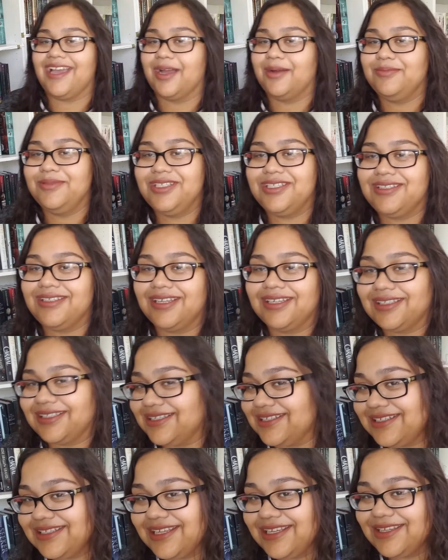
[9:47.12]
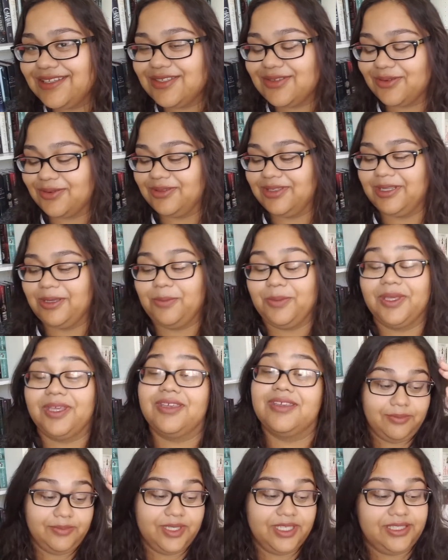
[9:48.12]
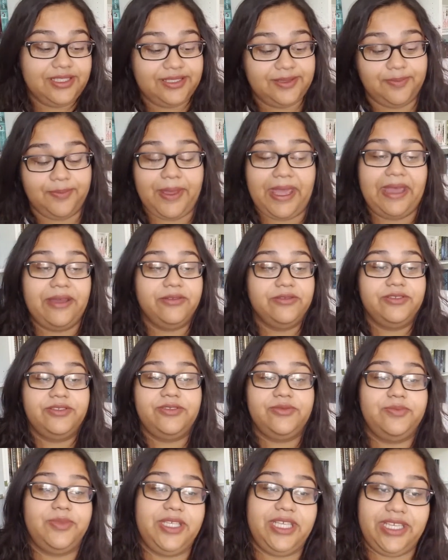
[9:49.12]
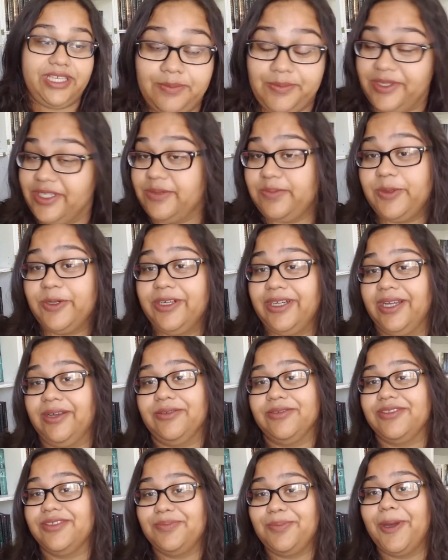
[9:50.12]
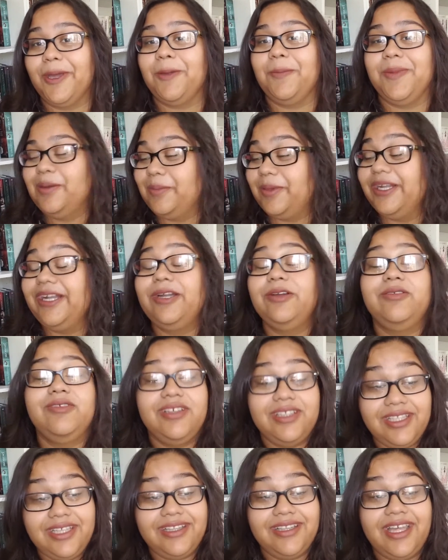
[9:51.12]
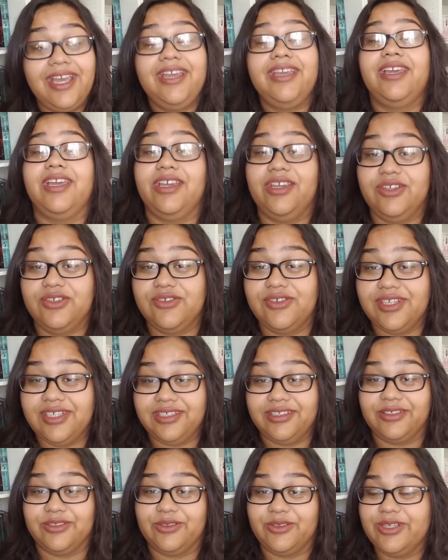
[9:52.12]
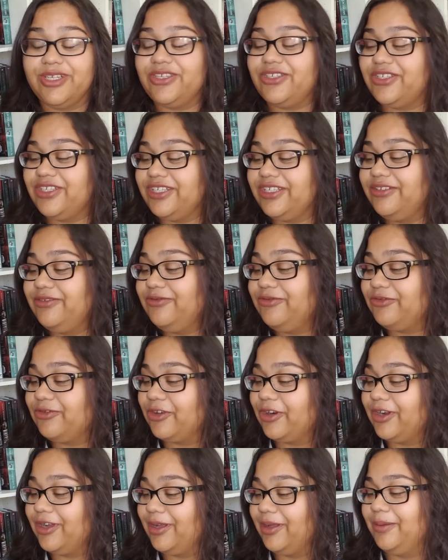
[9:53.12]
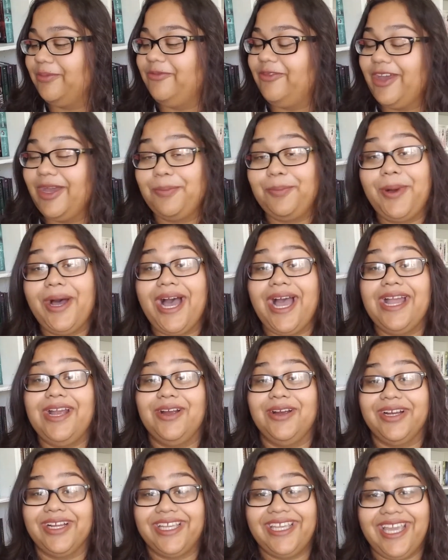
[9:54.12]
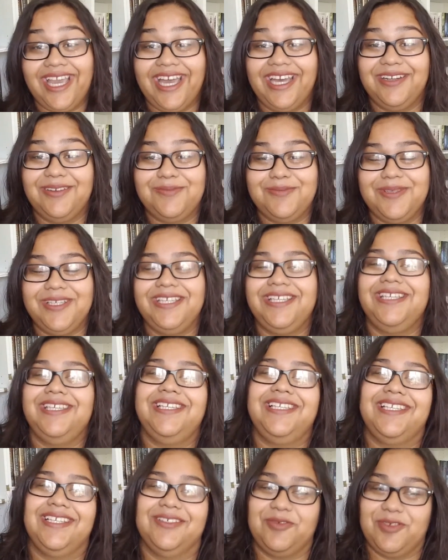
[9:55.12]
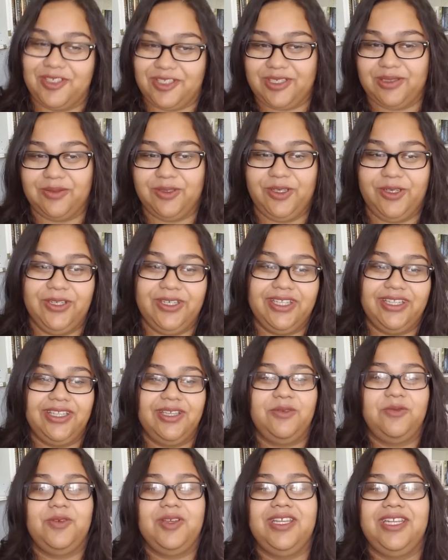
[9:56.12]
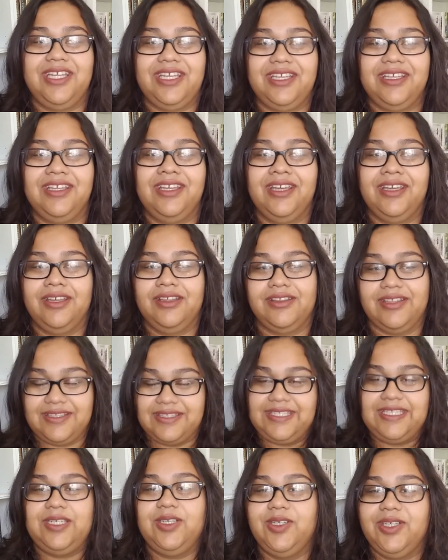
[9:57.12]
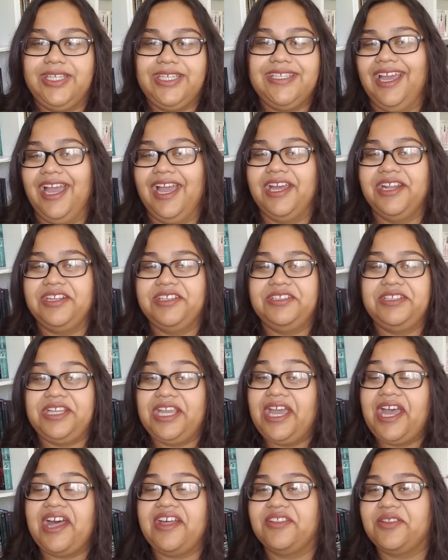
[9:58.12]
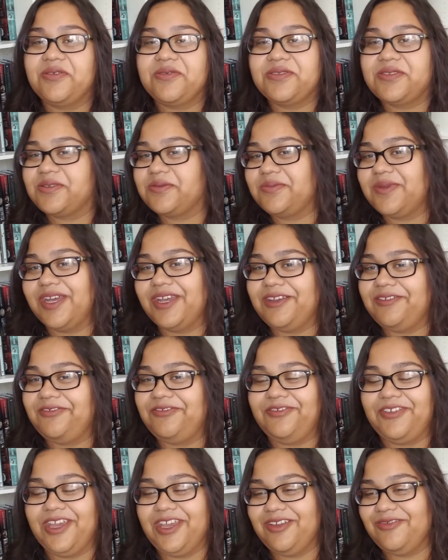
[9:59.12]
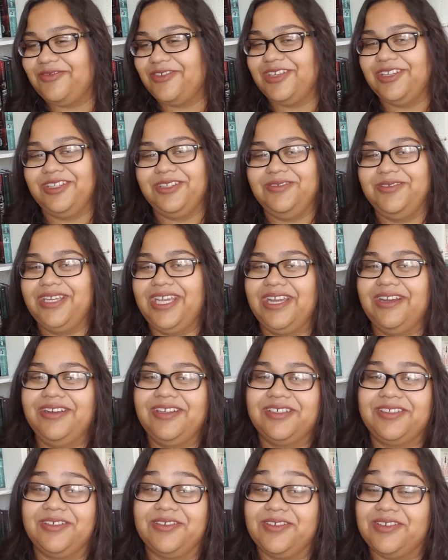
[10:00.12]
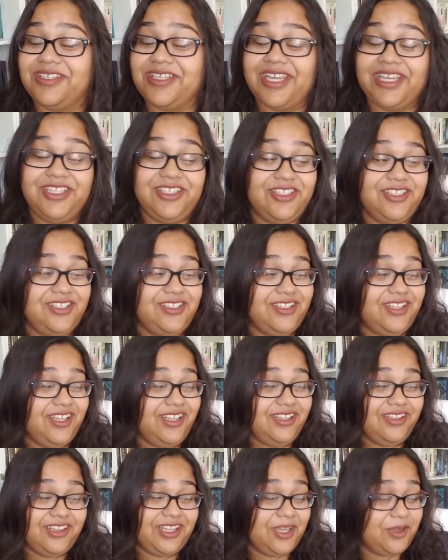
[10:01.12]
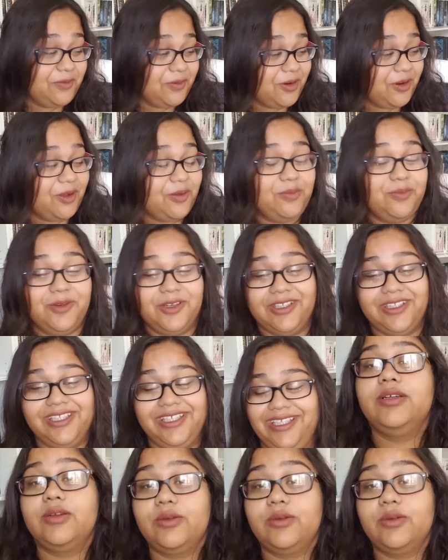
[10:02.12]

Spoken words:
I'm just not gonna say his whole name because it's bound to be mispronounced by me. But I really like Adrian and Christian from Vampire Academy, which I'm currently reading the series, and yeah, those are my favorite new characters. I just think they were all brilliant.